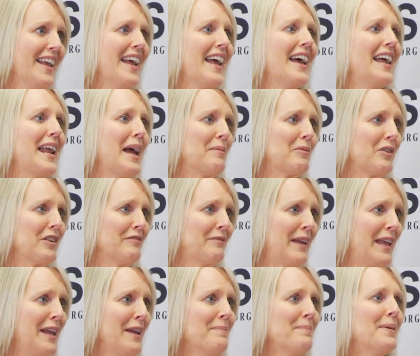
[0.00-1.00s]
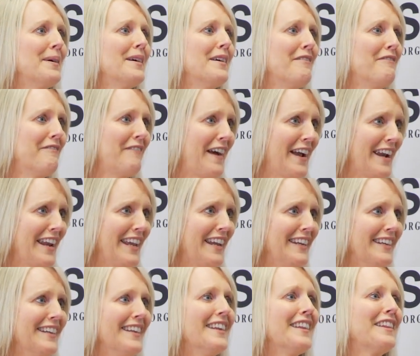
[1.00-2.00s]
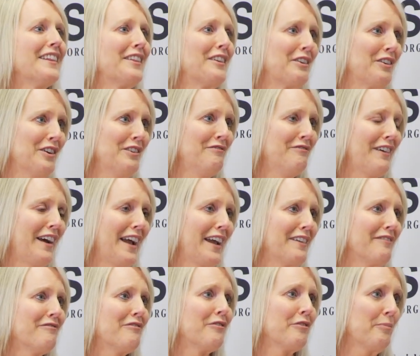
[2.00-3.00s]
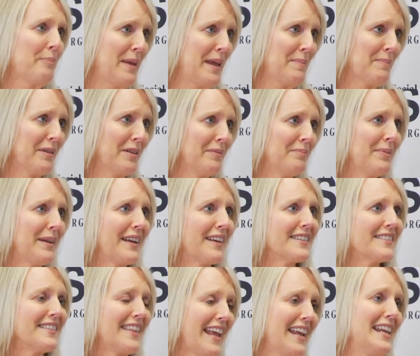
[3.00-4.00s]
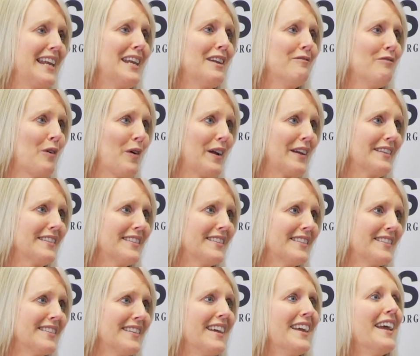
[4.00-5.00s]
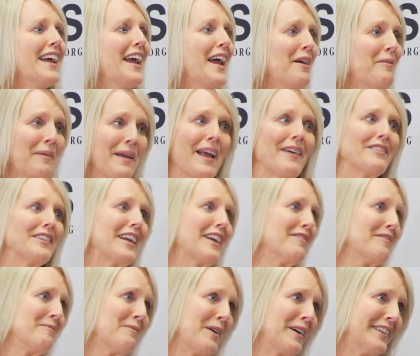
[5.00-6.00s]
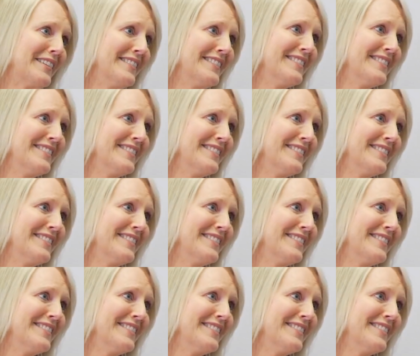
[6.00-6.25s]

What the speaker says: And I'm going to keep fighting the good fight for people because they need a voice, and we have to give them one.